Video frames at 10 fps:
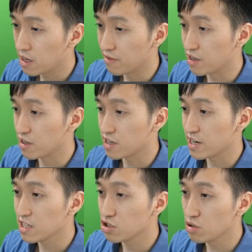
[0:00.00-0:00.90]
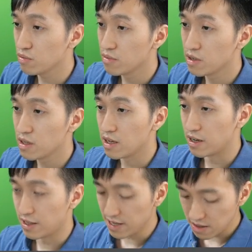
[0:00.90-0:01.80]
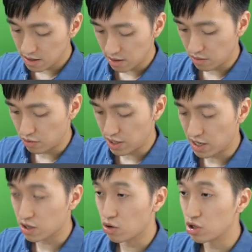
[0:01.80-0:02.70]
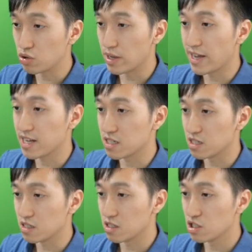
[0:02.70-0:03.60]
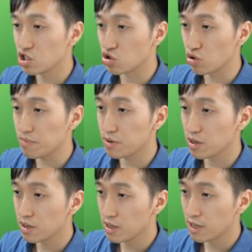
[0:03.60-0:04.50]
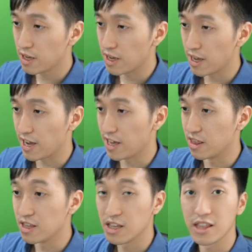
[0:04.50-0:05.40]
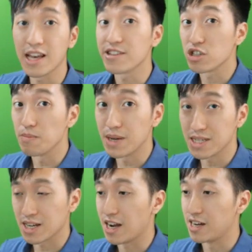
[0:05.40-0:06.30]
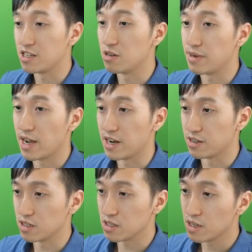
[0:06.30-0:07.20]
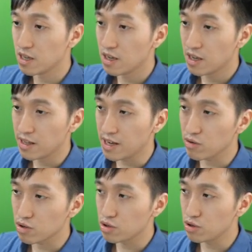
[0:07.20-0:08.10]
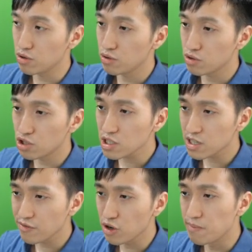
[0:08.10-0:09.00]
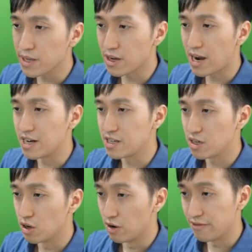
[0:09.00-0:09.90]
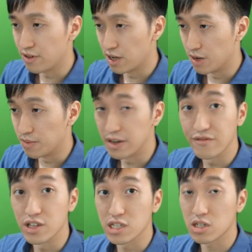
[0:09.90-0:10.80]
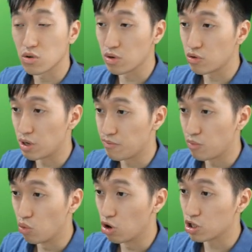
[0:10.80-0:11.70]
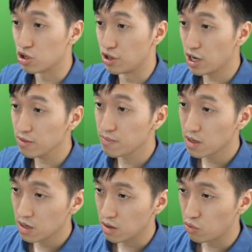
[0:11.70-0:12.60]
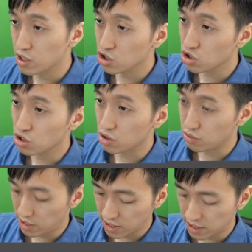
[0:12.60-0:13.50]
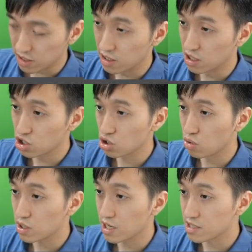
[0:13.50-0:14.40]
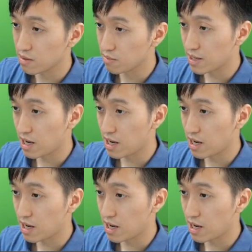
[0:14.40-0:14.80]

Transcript: if they click cancel, then we are going to exit script, and that's the basic idea behind this. Now, to just give you a better idea of if this script works or not, we're just going to create like a show custom